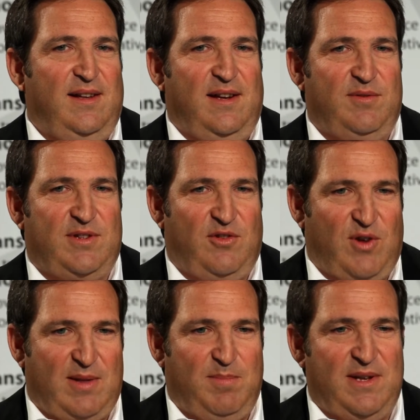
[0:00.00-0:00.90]
It was a
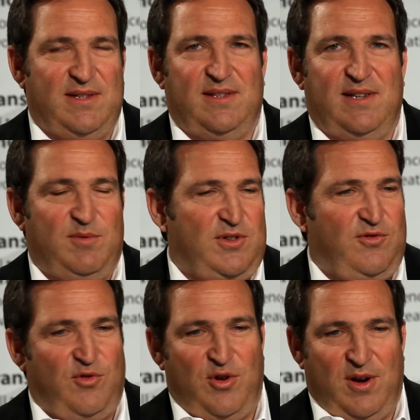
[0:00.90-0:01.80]
great business. It was
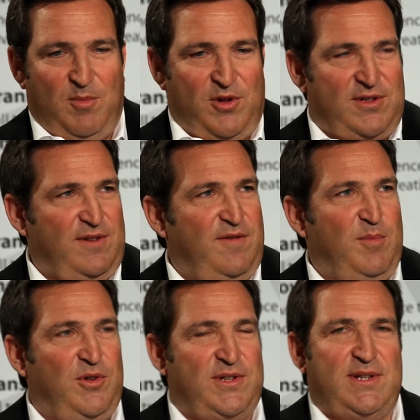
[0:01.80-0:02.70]
growing months over
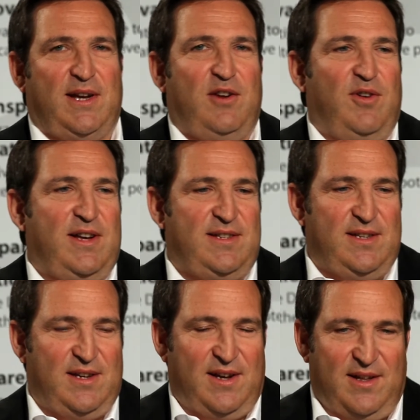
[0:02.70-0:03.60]
months like
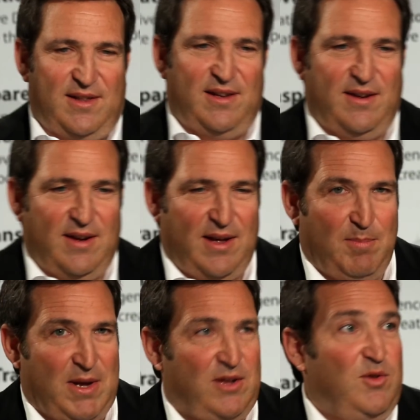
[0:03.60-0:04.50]
crazy and
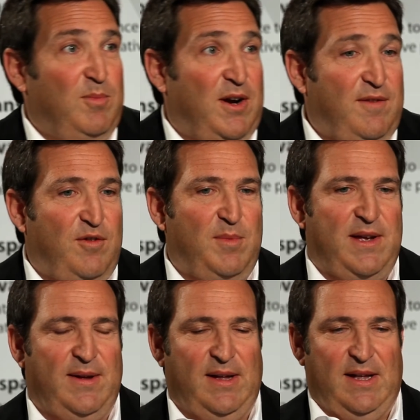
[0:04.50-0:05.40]
made good money for
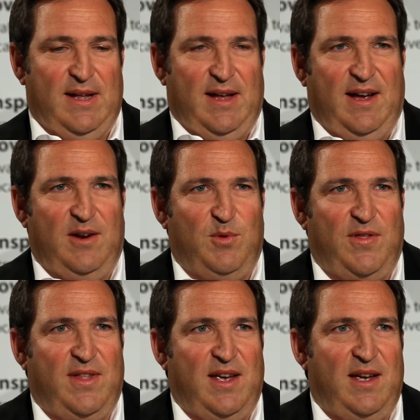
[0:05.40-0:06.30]
me. And
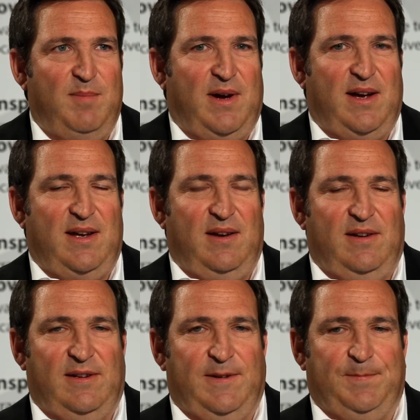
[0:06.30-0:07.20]
one day
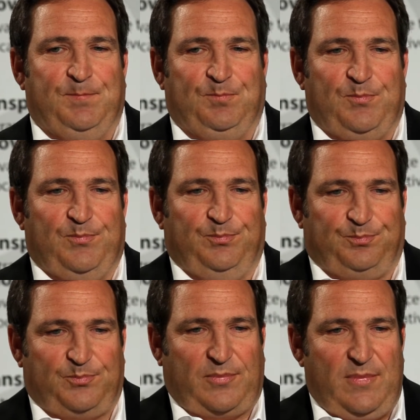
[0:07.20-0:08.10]
my
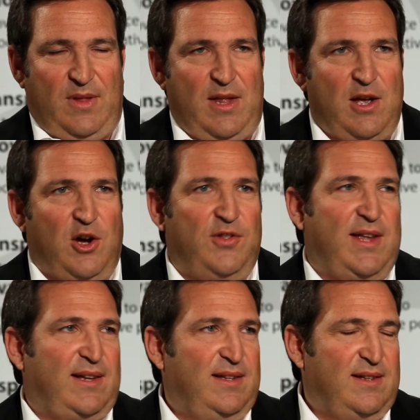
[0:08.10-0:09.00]

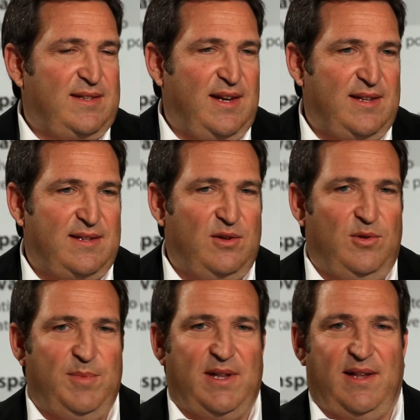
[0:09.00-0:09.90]
contact in the States
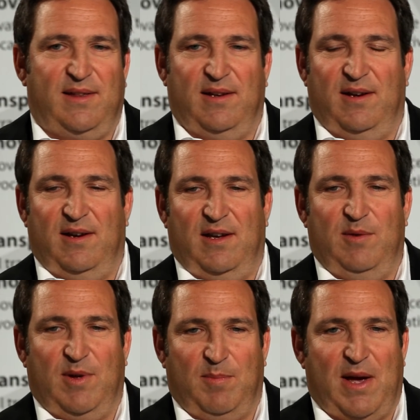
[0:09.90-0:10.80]
told me that he
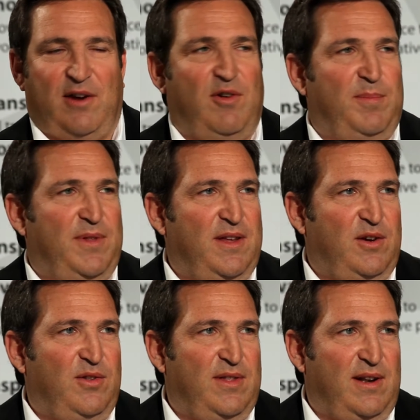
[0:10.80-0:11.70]
went bankrupt and he
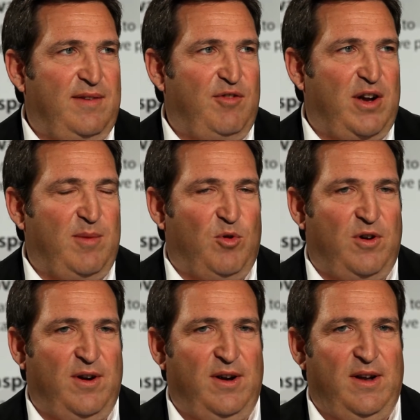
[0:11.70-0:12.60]
couldn't deliver anymore.